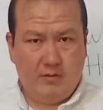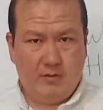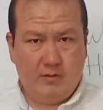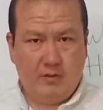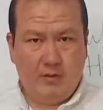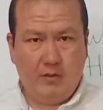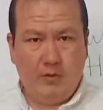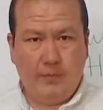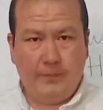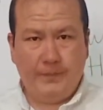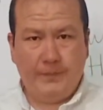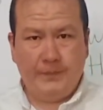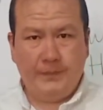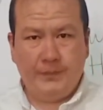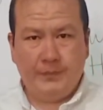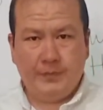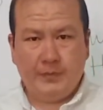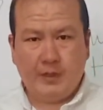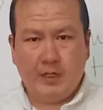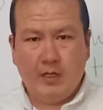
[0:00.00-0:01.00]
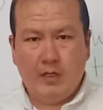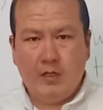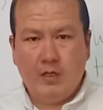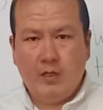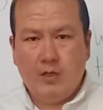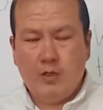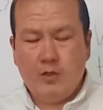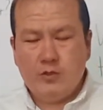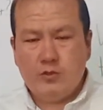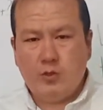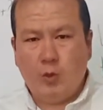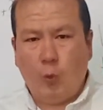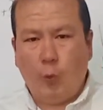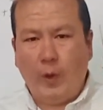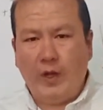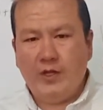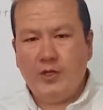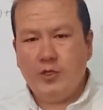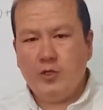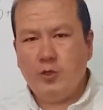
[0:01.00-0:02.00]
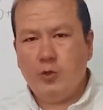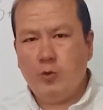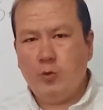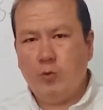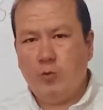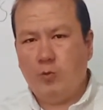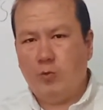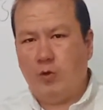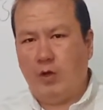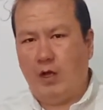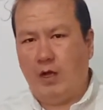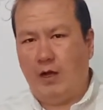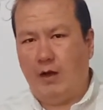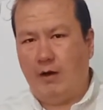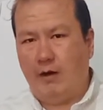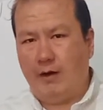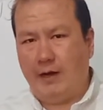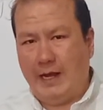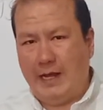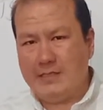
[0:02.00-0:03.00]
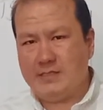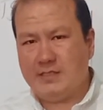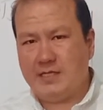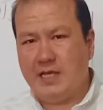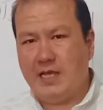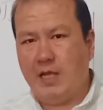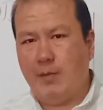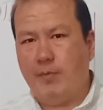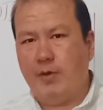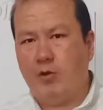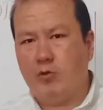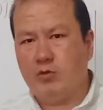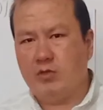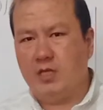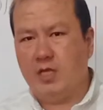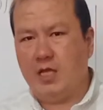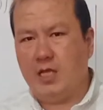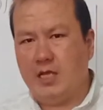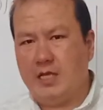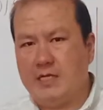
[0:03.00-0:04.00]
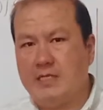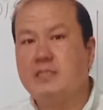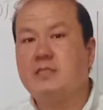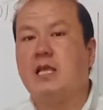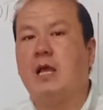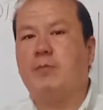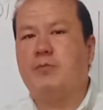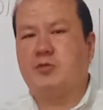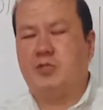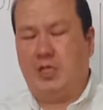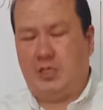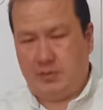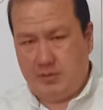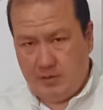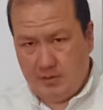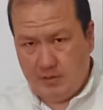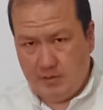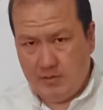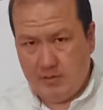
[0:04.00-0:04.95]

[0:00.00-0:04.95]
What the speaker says: No? So when you are asking about the subject,